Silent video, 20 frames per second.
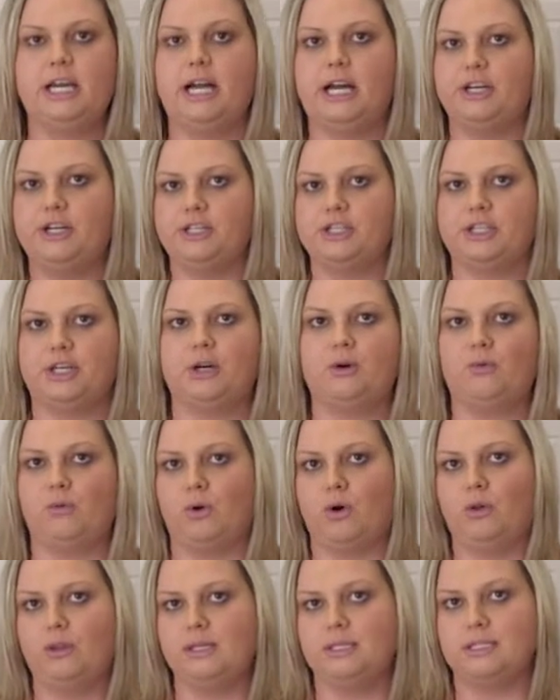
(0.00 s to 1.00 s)
and you're just going to
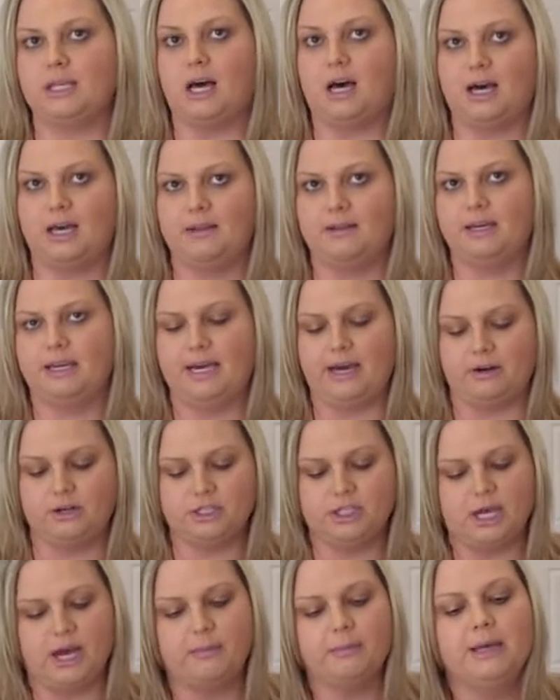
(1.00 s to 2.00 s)
roll this on the
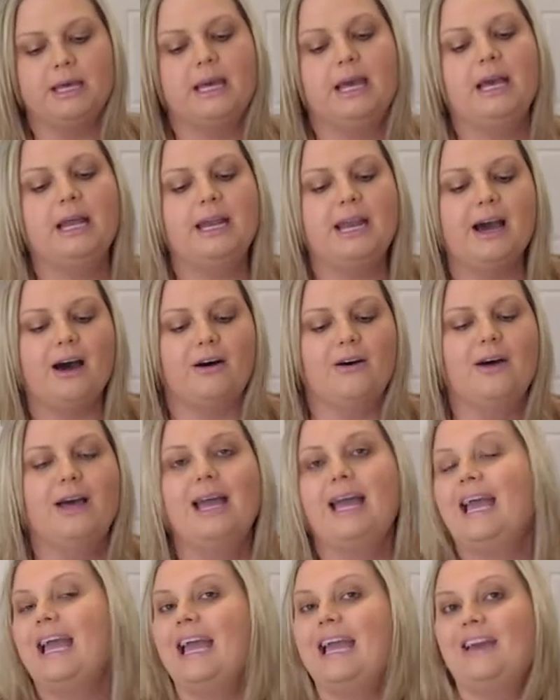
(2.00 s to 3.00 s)
countertop. Now,
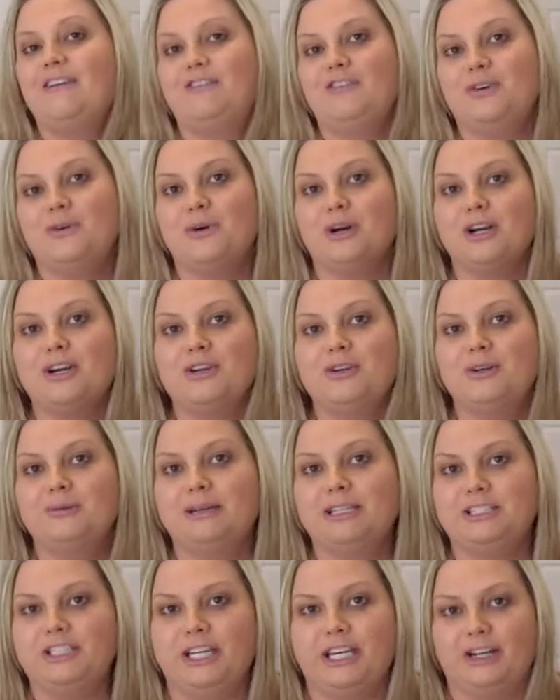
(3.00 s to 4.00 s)
if you are new to
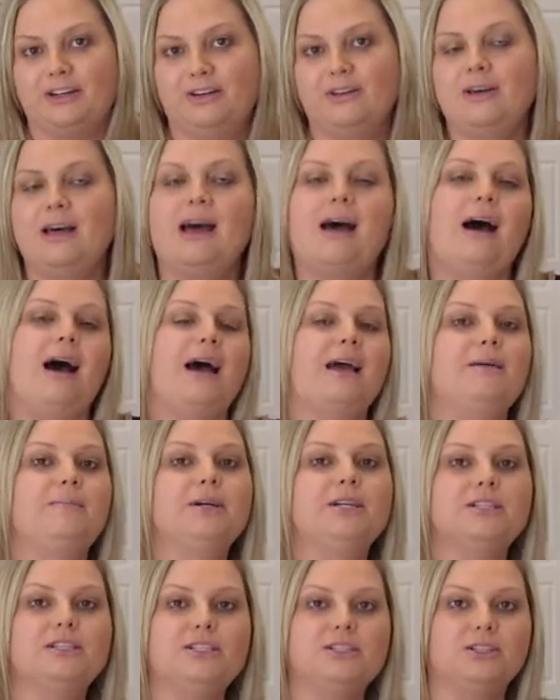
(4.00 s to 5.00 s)
my channel, I am a
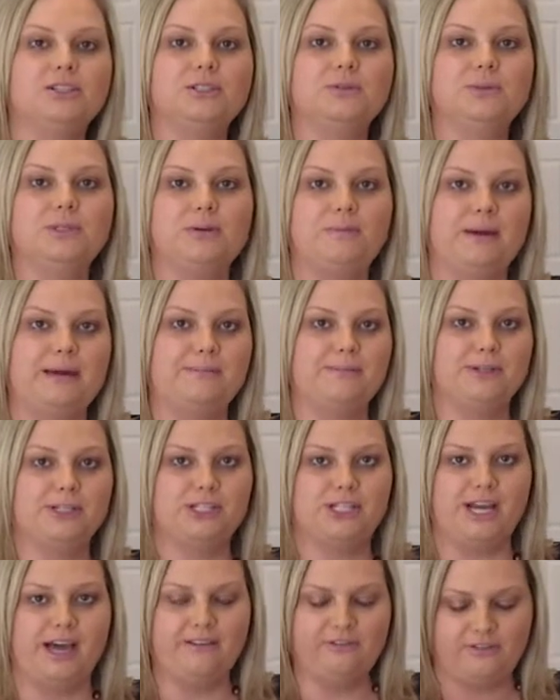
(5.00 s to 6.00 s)
consultant with the Pampered
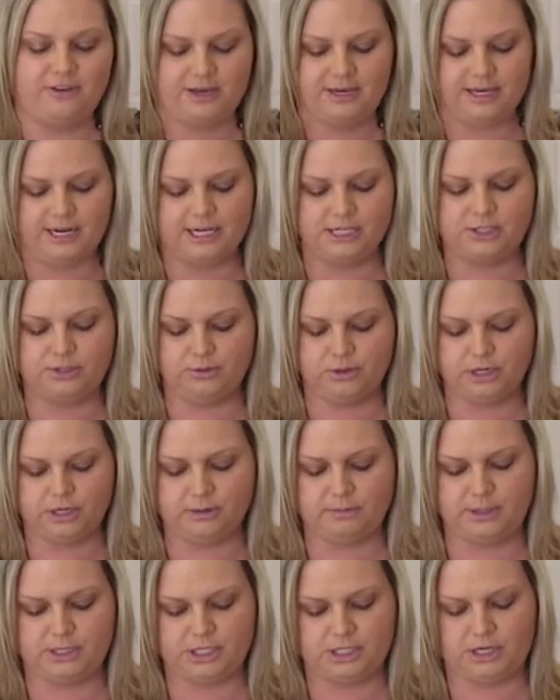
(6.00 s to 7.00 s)
Chef and I do earn
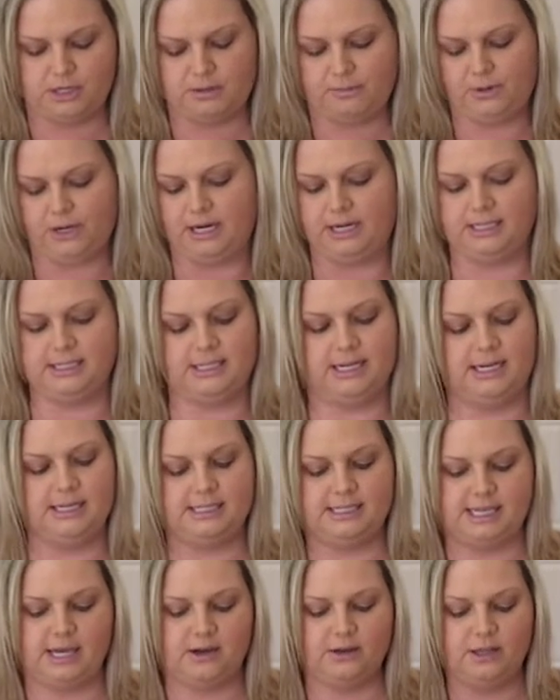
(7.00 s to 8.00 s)
commission on the products that I
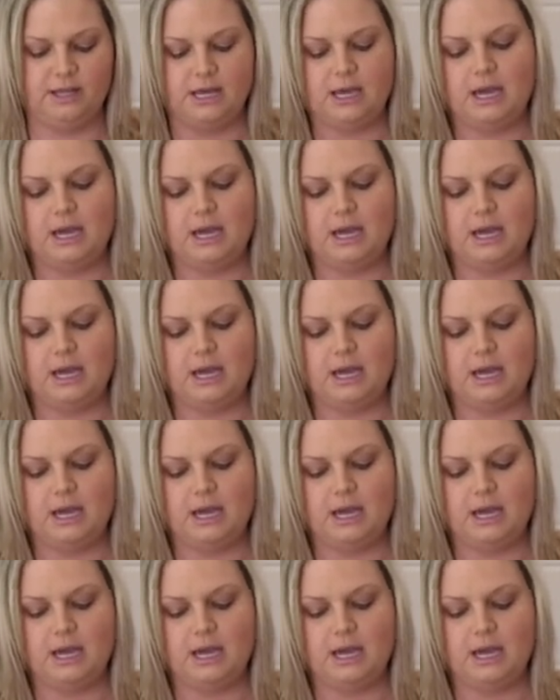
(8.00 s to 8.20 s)
sell.